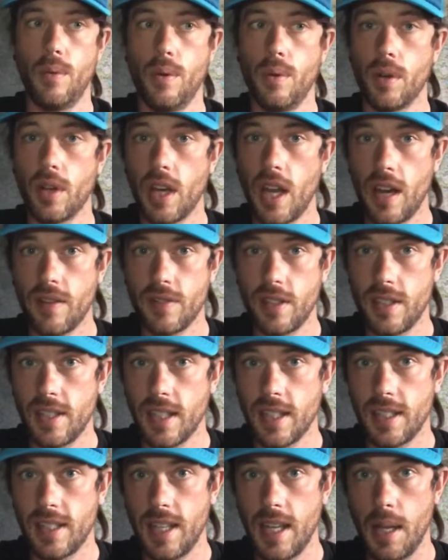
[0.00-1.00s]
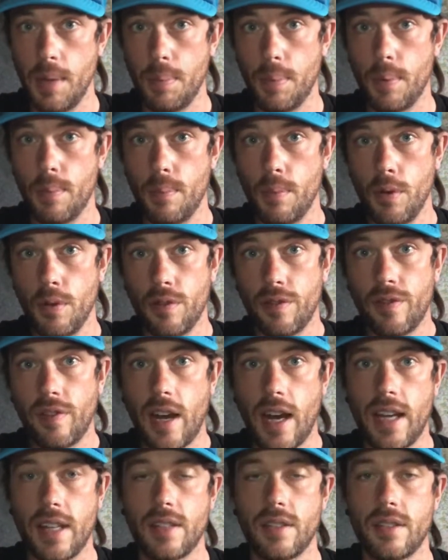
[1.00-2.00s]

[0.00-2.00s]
were going to have to dig deep and move fast.